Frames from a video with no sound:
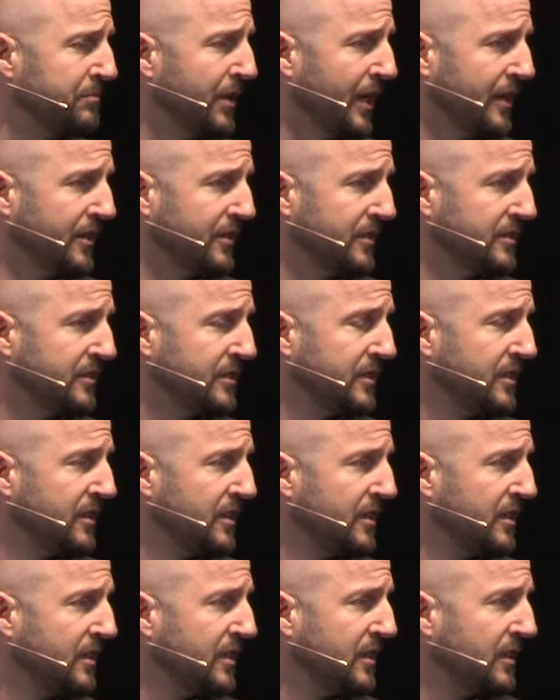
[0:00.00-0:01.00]
better.
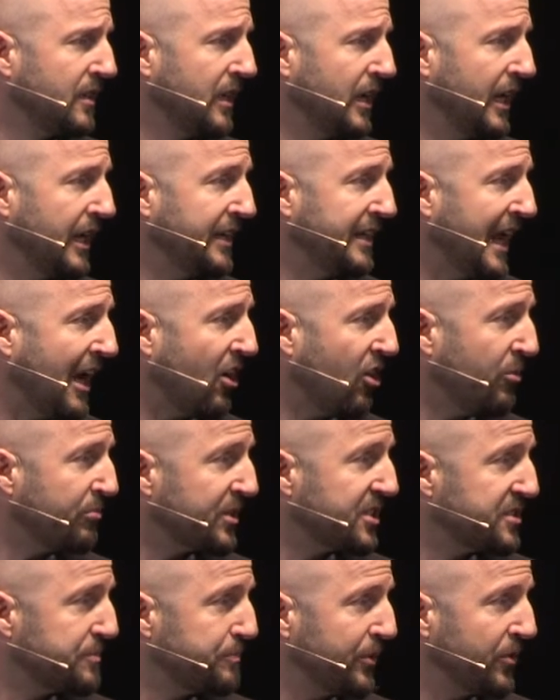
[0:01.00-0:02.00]
And now I'm
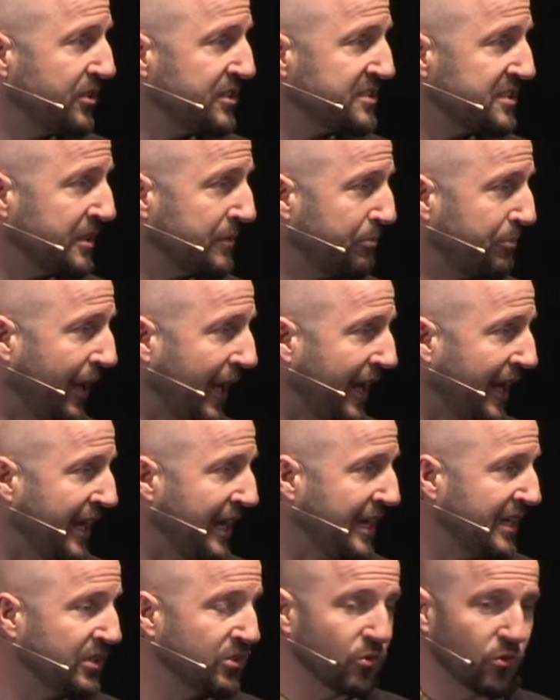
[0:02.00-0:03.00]
experiencing
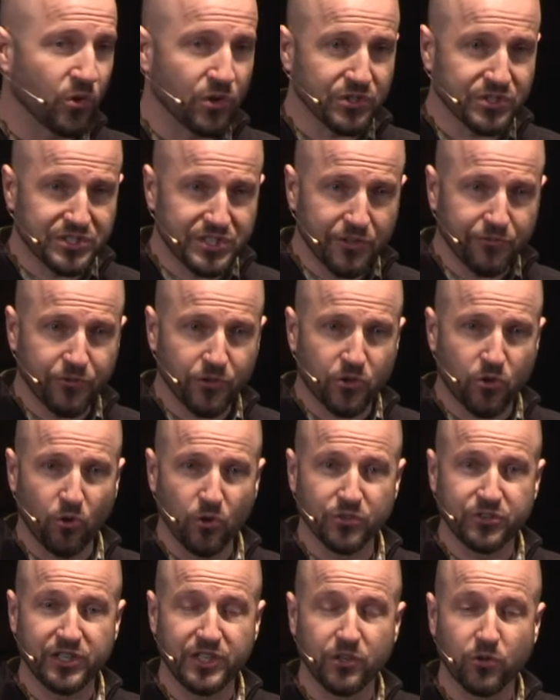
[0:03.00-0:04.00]
pain or
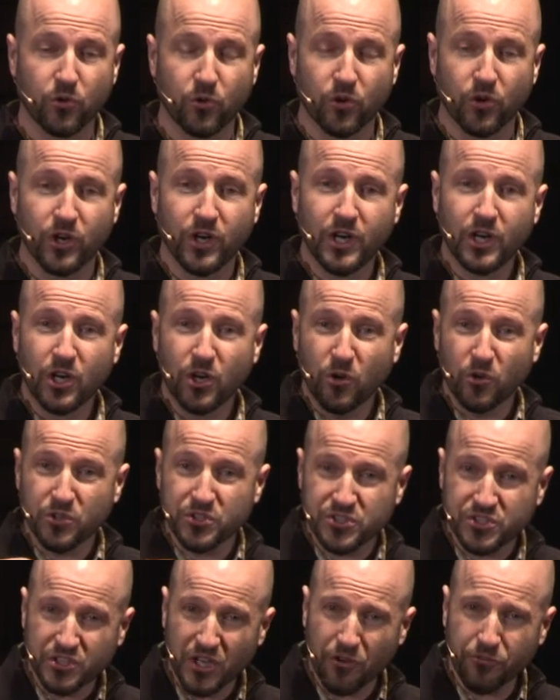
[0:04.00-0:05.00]
difficulty or
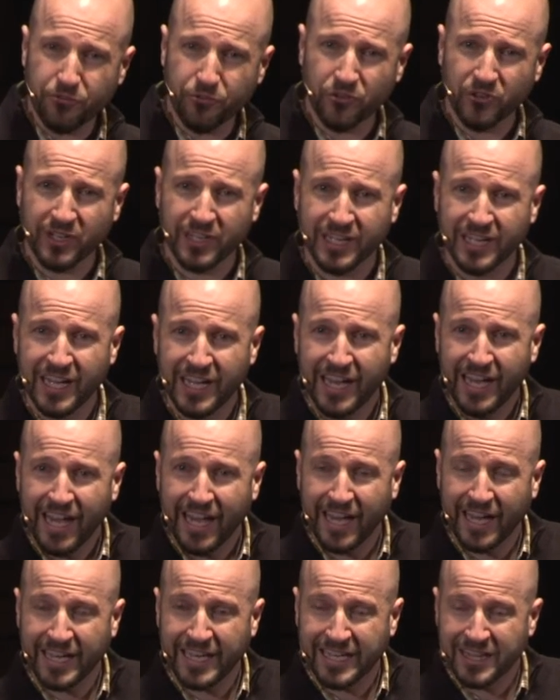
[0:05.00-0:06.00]
suffering.
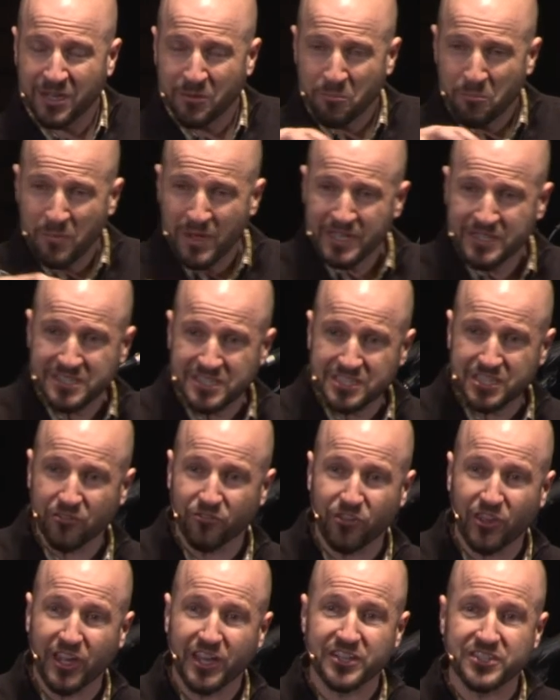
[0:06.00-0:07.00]
And in the midst
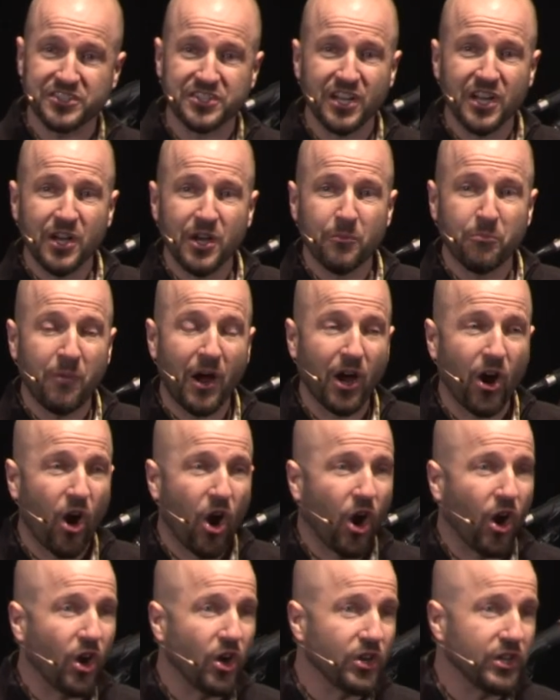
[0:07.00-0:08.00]
of this, my
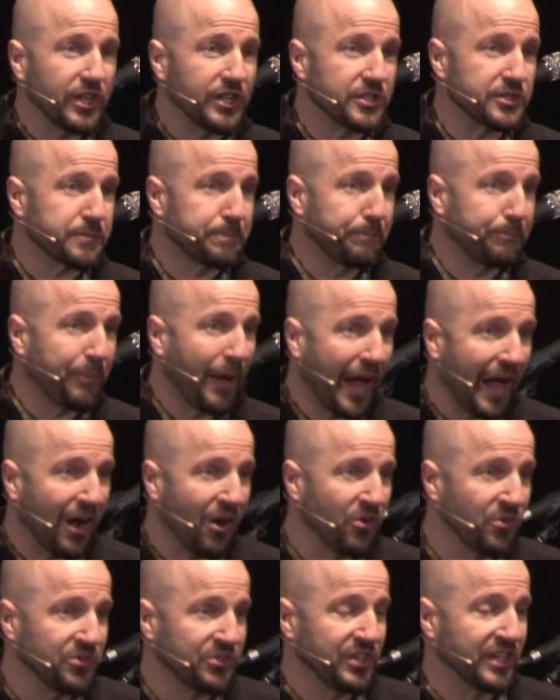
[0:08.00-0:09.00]
heart is
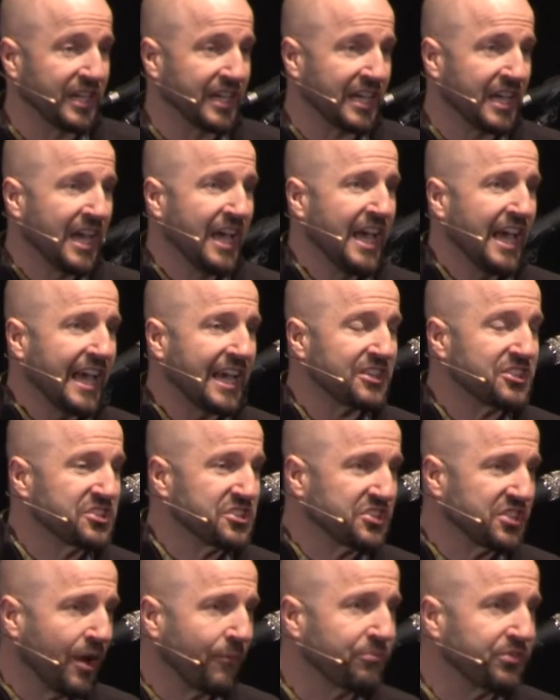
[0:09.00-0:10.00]
pounding and
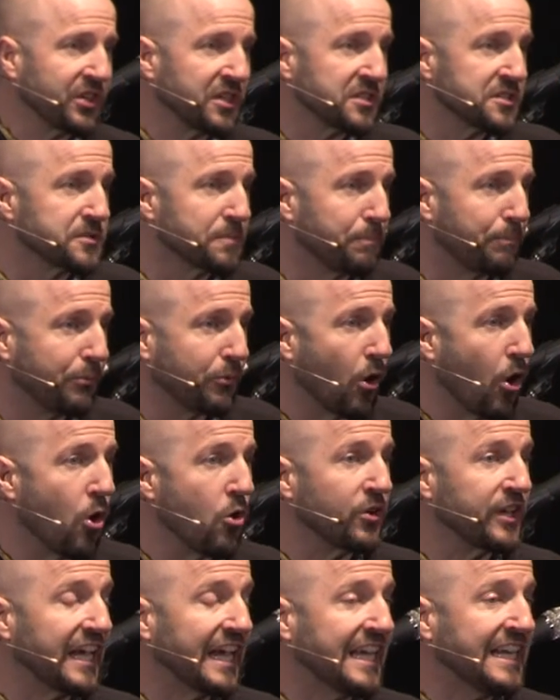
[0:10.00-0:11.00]
something's
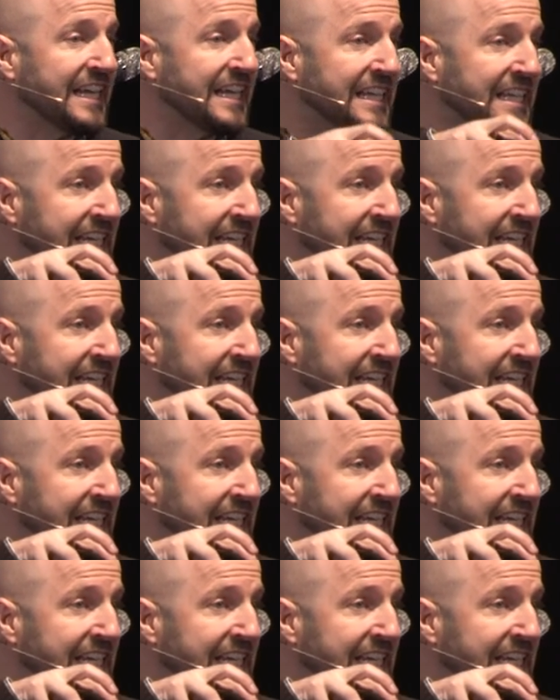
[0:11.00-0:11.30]
broke and it